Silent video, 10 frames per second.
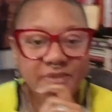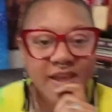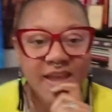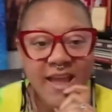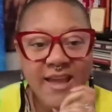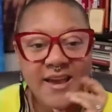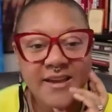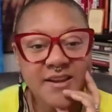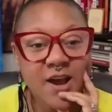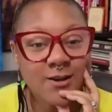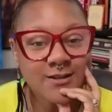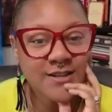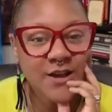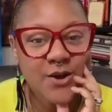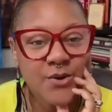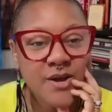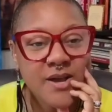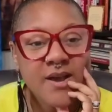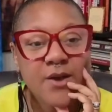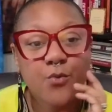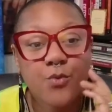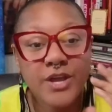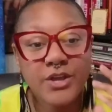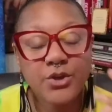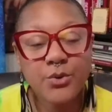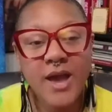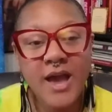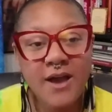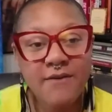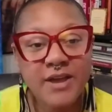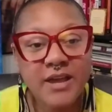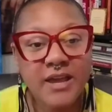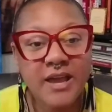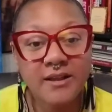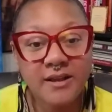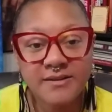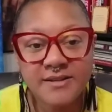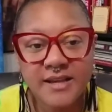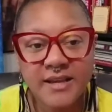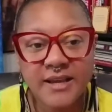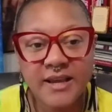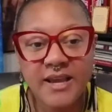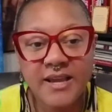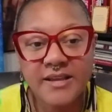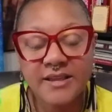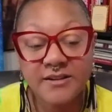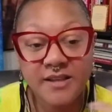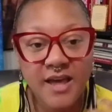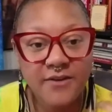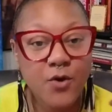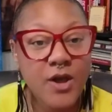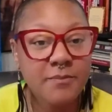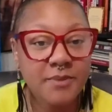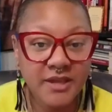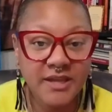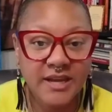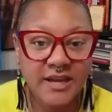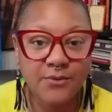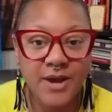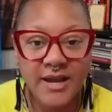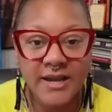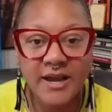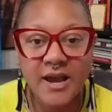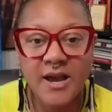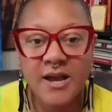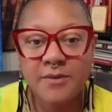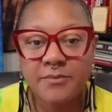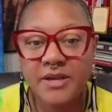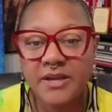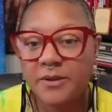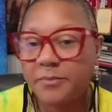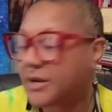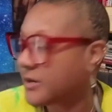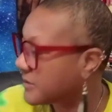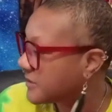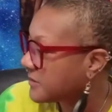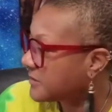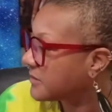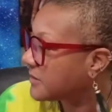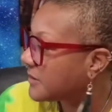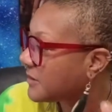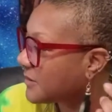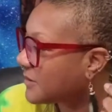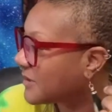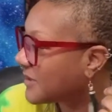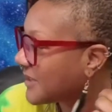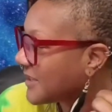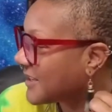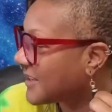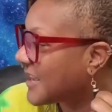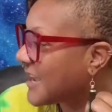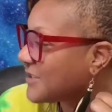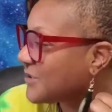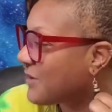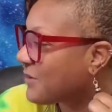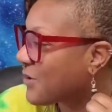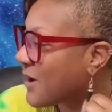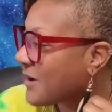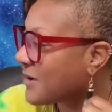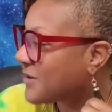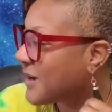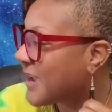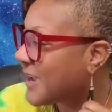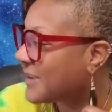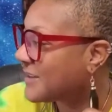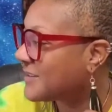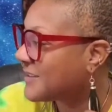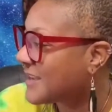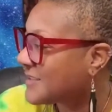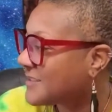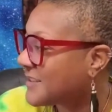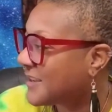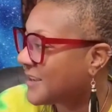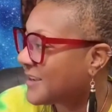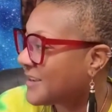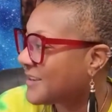And also, when you have a LLC, there's a lot of credibility, right? It appears. Yes, you have a crown on your head. I see.